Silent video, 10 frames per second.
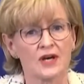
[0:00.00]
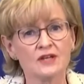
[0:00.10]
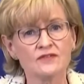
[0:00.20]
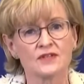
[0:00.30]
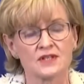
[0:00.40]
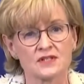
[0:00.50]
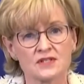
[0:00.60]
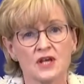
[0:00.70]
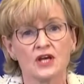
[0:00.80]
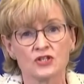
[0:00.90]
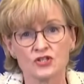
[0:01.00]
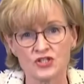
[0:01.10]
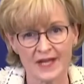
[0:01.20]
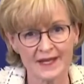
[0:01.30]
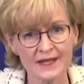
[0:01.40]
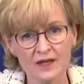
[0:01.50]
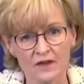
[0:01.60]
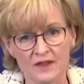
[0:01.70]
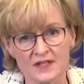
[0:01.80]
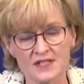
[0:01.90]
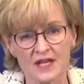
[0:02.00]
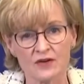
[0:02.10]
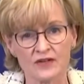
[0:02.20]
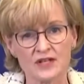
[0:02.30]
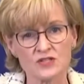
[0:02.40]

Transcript: confidence to check in on this area.